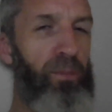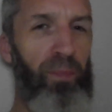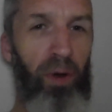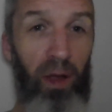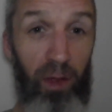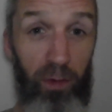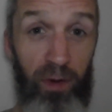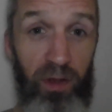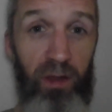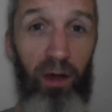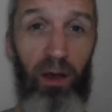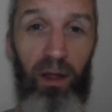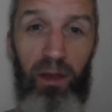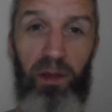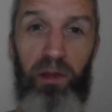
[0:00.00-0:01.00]

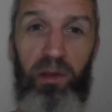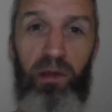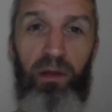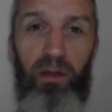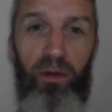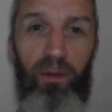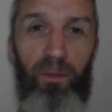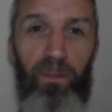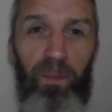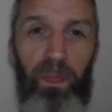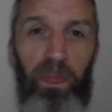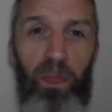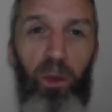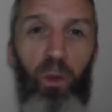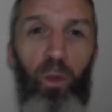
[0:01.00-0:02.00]
prioritise
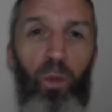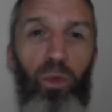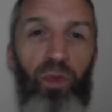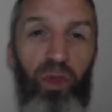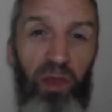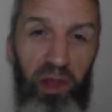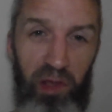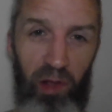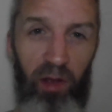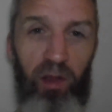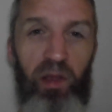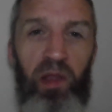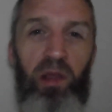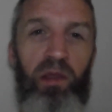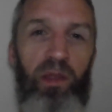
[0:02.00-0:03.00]
the
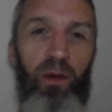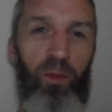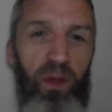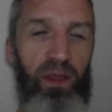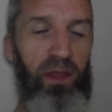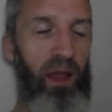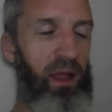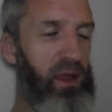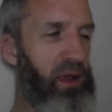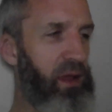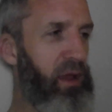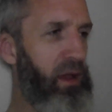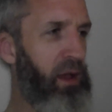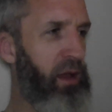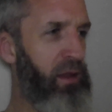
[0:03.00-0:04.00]
stances that we
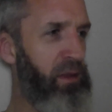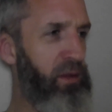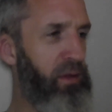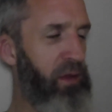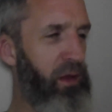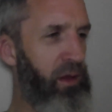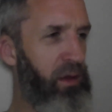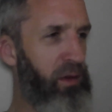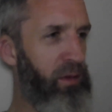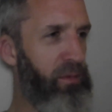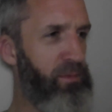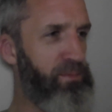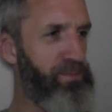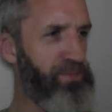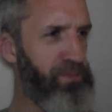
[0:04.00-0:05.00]
take and
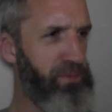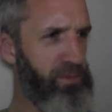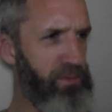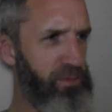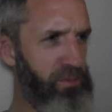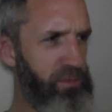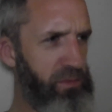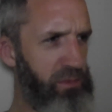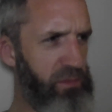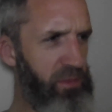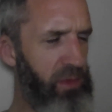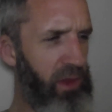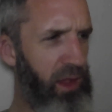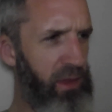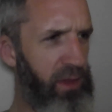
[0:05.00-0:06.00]

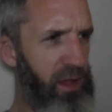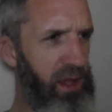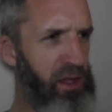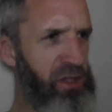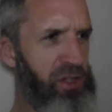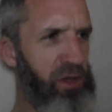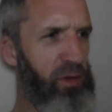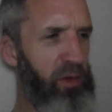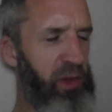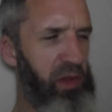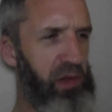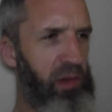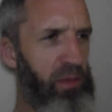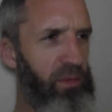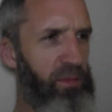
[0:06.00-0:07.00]
the
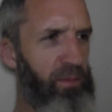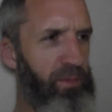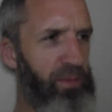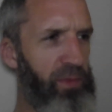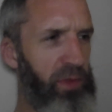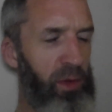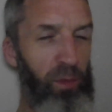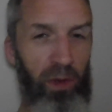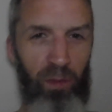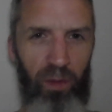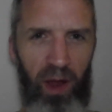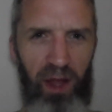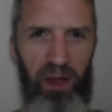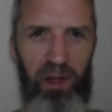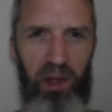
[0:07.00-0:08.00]
issues that we
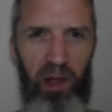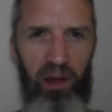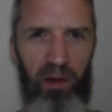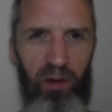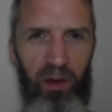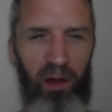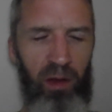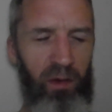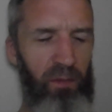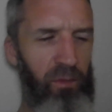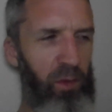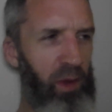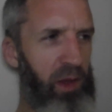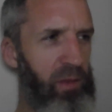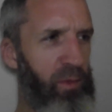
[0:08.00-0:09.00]
raise our
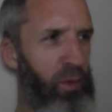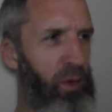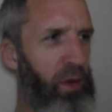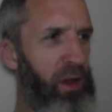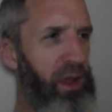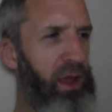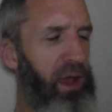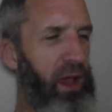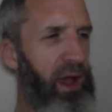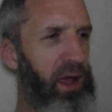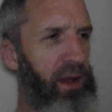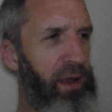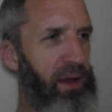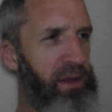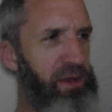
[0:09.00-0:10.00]
voice for.
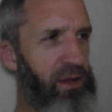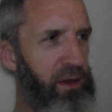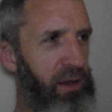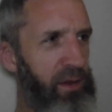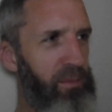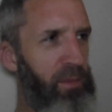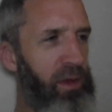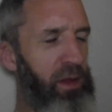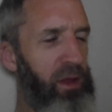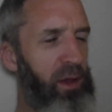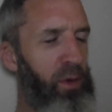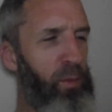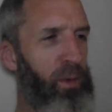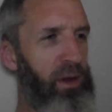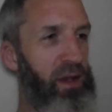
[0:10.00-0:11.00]
And at a time
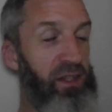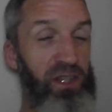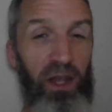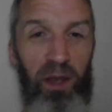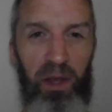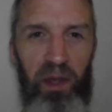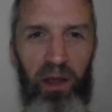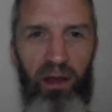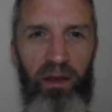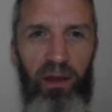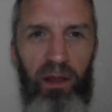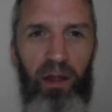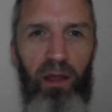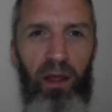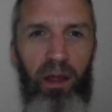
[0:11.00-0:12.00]
when a genocide
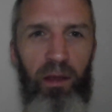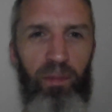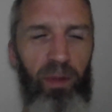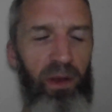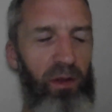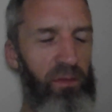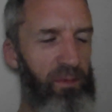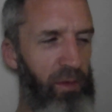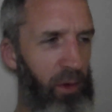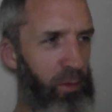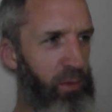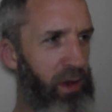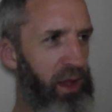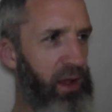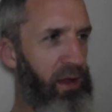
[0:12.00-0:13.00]
has been
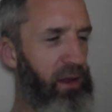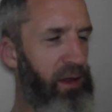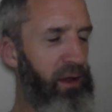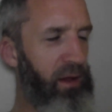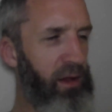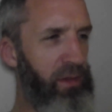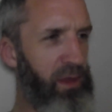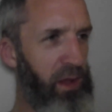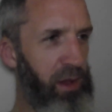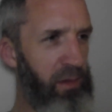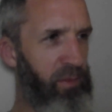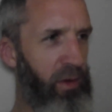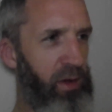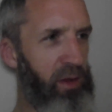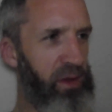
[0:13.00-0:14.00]
unfolding, I think it's
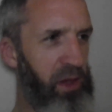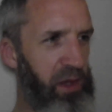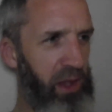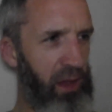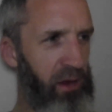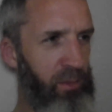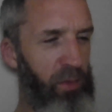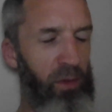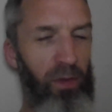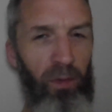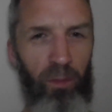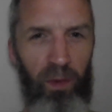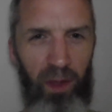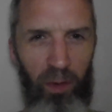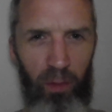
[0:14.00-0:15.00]
very understandable
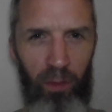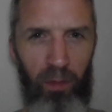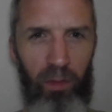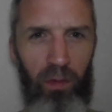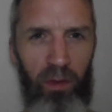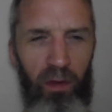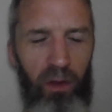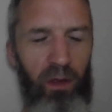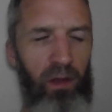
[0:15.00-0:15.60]
that we all